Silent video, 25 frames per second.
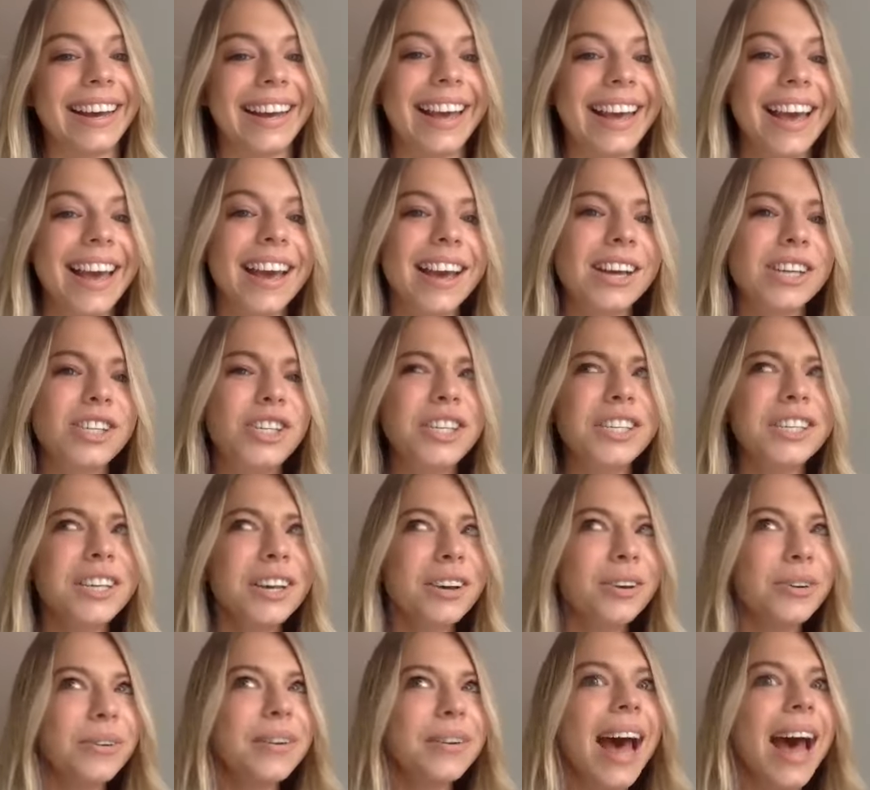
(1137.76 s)
She's a
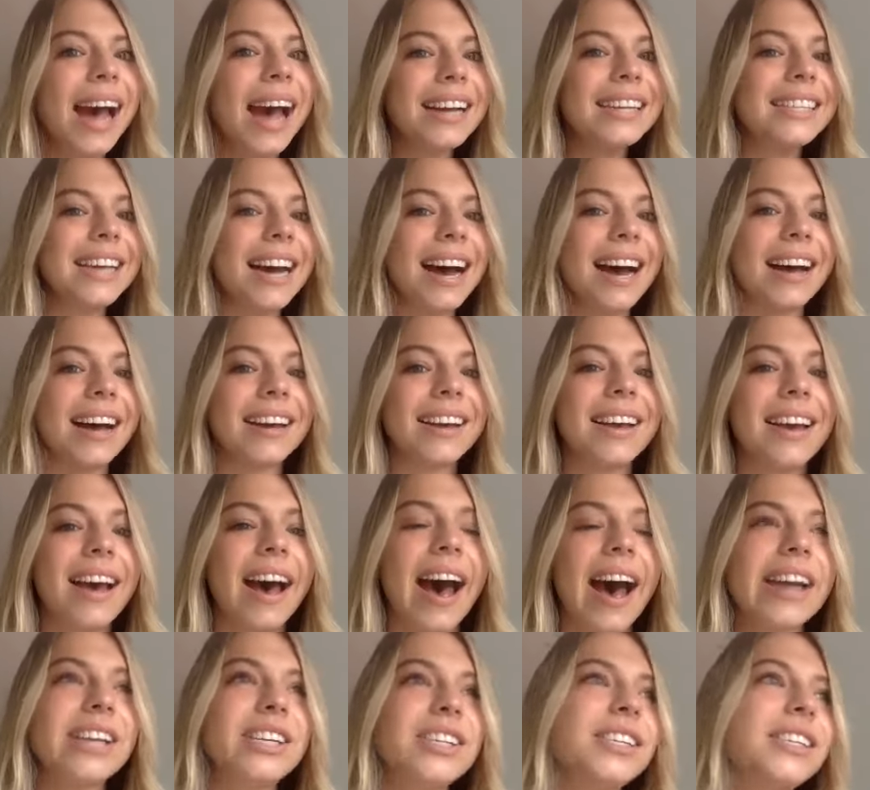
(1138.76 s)
good actor.
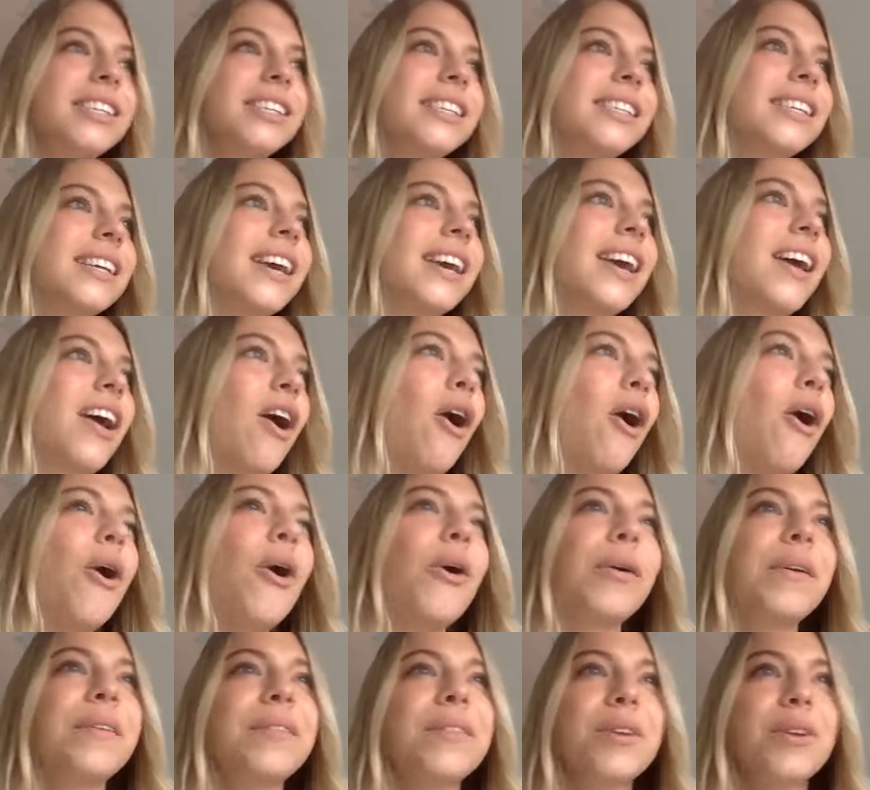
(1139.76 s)
I just
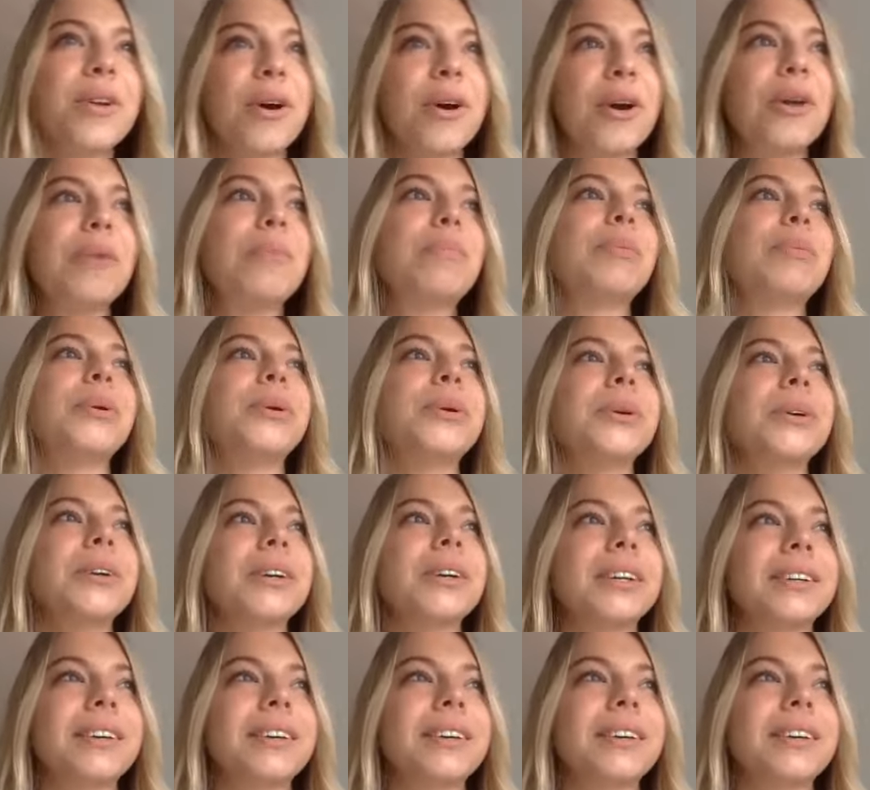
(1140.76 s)
her in the Notebook.